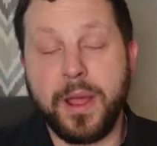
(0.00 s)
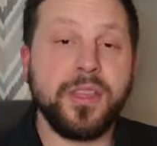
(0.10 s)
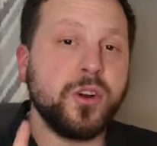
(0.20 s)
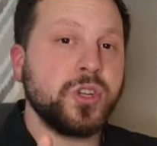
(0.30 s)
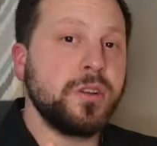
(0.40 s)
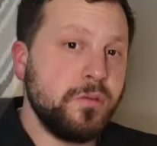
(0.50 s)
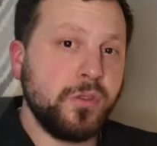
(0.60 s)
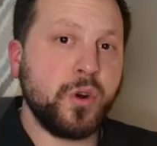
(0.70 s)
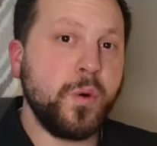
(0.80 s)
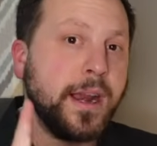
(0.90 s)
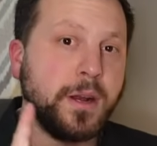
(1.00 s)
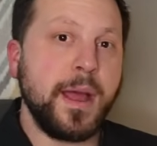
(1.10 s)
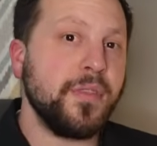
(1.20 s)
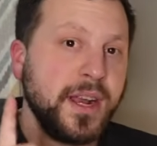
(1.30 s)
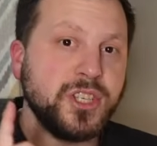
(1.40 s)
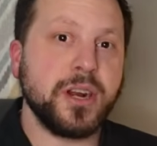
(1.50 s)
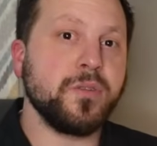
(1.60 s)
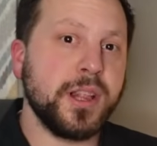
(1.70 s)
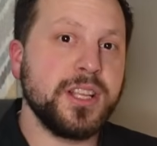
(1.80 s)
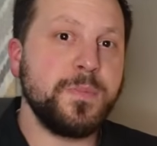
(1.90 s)
And they're correct about that.
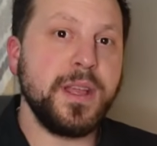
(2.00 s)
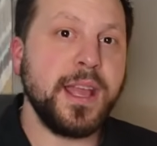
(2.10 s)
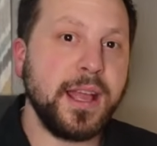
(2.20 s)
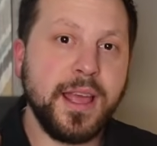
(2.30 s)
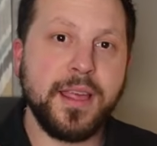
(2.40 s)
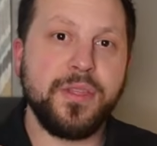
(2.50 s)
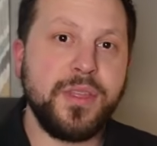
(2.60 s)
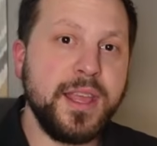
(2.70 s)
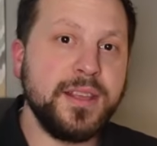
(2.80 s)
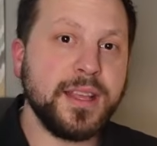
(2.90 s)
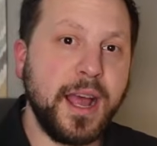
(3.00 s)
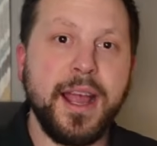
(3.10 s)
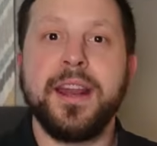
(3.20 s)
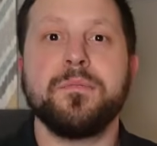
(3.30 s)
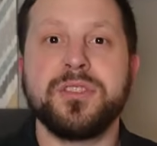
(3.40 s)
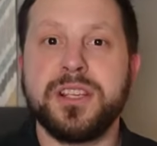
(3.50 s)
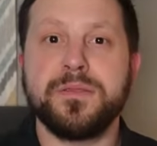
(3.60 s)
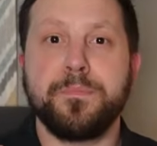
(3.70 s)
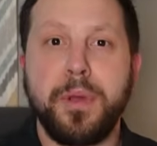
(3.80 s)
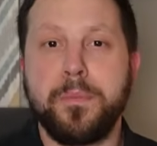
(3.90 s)
Generally speaking, these items,
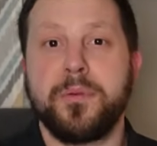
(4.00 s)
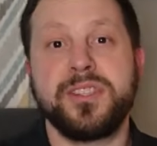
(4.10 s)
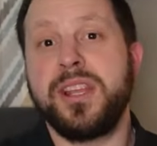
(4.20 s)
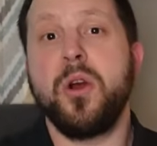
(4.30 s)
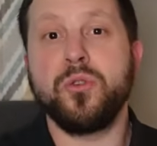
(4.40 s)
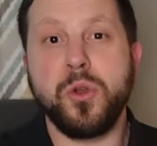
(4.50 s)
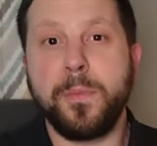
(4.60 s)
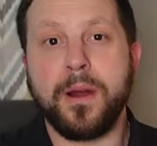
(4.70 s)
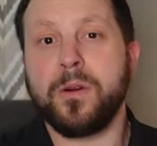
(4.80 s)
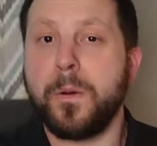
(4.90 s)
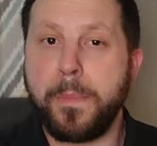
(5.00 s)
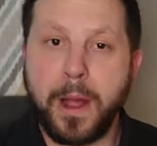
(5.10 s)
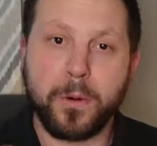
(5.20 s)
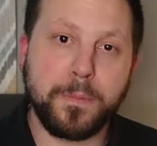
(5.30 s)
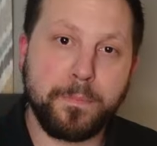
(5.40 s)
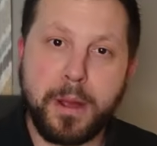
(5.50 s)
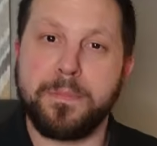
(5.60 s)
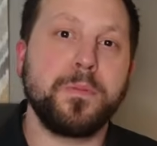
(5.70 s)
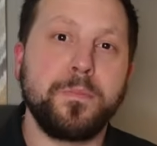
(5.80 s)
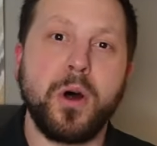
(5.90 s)
these CO2 powered
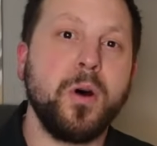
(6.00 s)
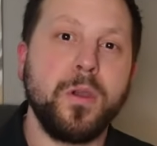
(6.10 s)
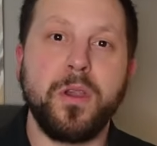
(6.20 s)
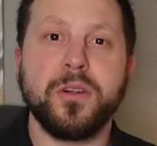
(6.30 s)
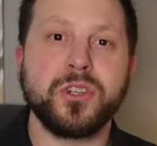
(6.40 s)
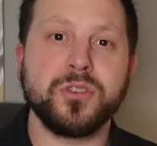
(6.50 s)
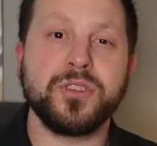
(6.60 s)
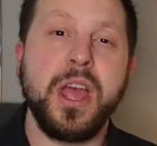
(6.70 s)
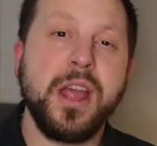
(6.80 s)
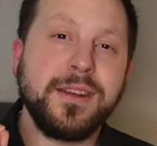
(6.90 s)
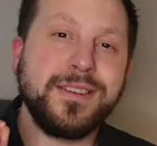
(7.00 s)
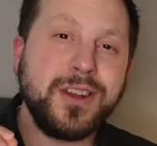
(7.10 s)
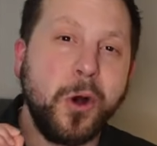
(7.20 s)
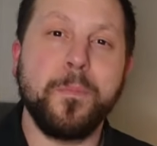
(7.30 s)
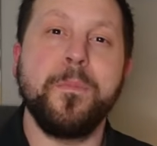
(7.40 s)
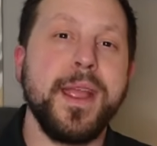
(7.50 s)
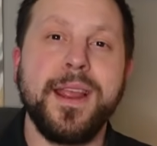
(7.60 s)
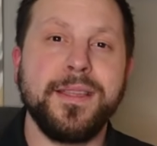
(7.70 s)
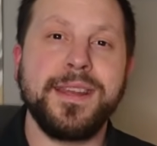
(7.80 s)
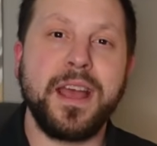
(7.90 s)
pepperball launchers, don't
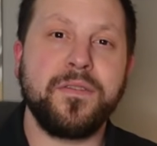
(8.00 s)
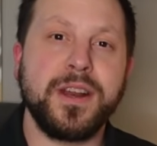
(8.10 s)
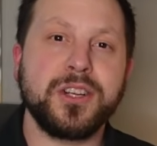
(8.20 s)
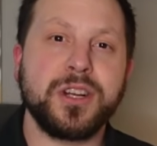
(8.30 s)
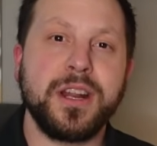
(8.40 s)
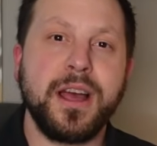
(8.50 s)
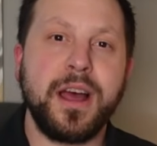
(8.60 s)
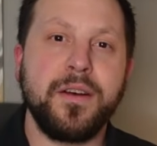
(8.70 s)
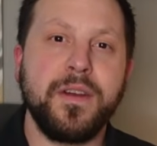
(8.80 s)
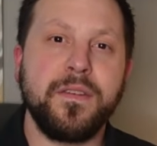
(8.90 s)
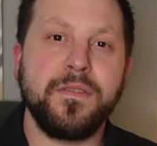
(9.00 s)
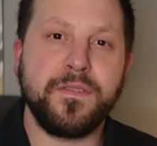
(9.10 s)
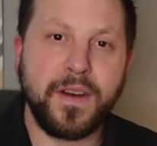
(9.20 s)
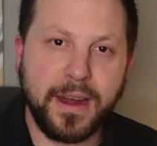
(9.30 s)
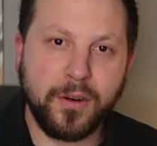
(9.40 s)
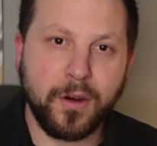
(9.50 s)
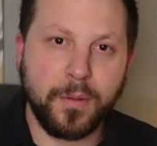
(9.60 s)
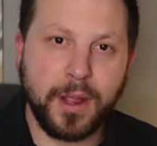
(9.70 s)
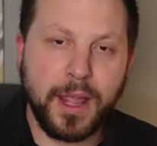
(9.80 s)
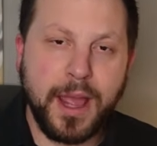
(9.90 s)
meet the definition of a firearm.